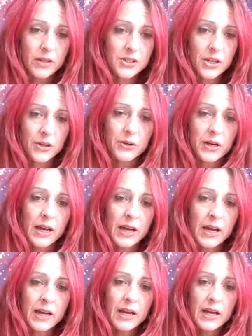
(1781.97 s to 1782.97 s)
So
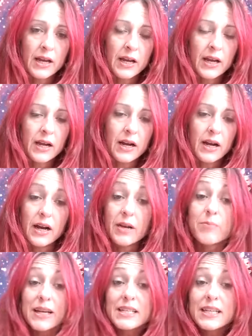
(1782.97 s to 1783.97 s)

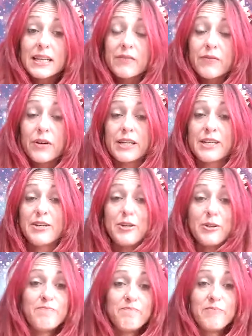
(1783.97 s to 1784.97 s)
I'm basically inviting
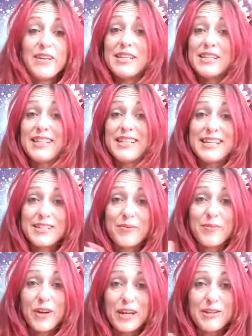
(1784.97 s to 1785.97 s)
you into this. I'm
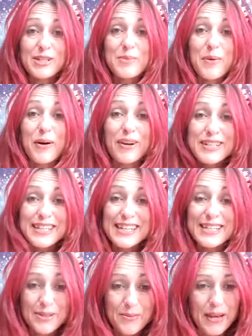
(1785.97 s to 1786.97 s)
inviting you to
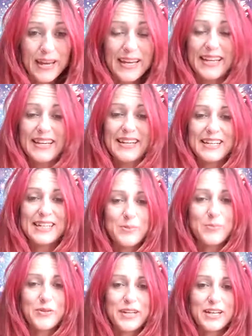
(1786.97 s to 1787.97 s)
participate in an
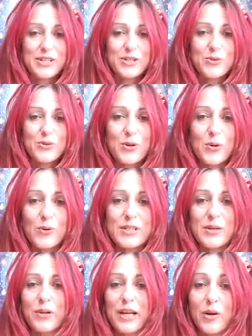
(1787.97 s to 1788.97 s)
experiential course
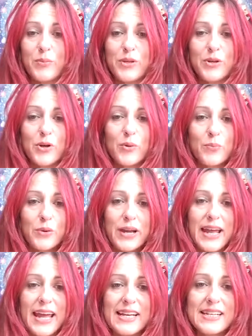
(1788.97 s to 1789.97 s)
that will help you
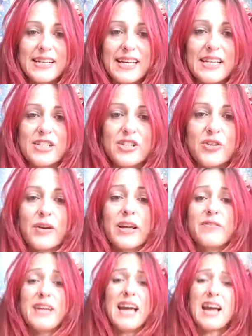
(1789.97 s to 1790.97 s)
comprehend and
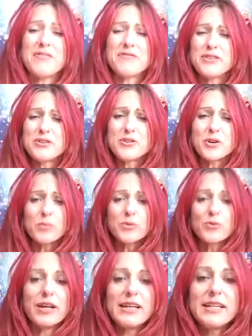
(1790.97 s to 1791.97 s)
integrate at a
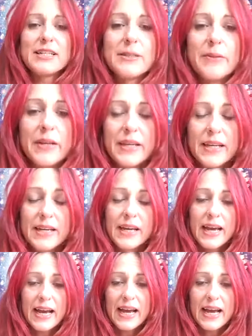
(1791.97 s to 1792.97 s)
phenomenal rate
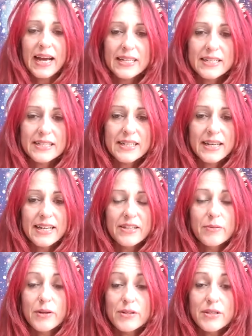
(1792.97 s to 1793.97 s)
and in
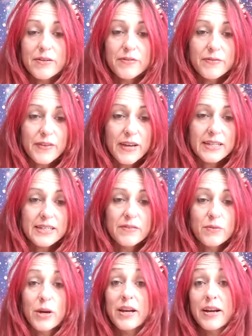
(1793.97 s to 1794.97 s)
the most
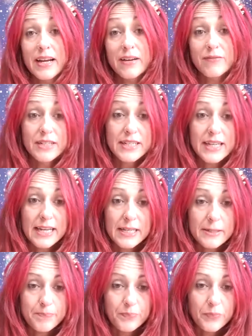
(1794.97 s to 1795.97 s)
effective way I have to date.